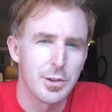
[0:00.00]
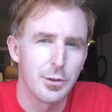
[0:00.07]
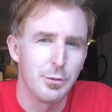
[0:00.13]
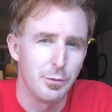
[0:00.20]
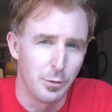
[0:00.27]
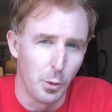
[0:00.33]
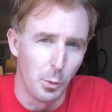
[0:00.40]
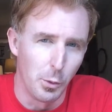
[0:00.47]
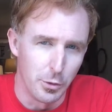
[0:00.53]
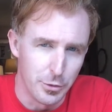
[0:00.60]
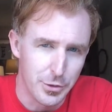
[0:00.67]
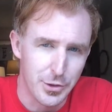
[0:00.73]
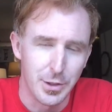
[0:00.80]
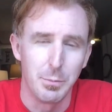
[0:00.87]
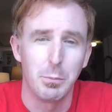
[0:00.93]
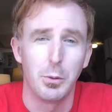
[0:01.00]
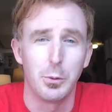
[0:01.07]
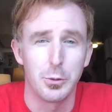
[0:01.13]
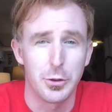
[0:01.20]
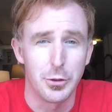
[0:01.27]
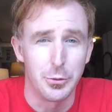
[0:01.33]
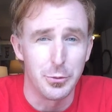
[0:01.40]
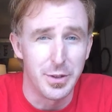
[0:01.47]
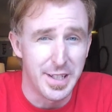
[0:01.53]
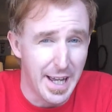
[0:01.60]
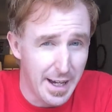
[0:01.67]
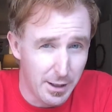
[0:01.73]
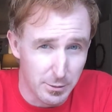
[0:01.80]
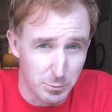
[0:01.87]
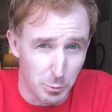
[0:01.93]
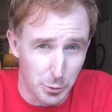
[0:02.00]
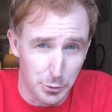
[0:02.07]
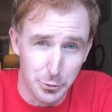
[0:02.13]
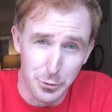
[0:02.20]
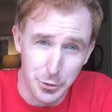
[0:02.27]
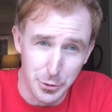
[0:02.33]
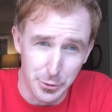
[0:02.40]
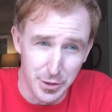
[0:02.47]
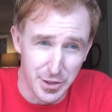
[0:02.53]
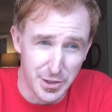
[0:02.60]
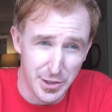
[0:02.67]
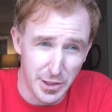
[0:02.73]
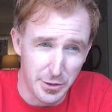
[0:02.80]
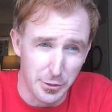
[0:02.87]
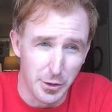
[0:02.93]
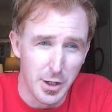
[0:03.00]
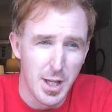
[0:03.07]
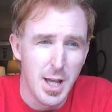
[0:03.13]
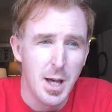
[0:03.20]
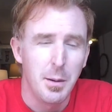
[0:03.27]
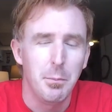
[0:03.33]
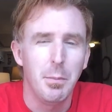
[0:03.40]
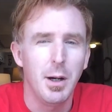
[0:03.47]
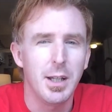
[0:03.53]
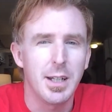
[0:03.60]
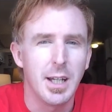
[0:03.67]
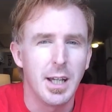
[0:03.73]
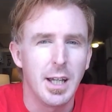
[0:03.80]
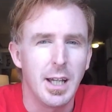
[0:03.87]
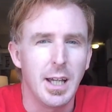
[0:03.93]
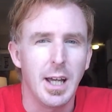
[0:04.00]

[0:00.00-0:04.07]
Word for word: is a force that pulls you downward or to the center, but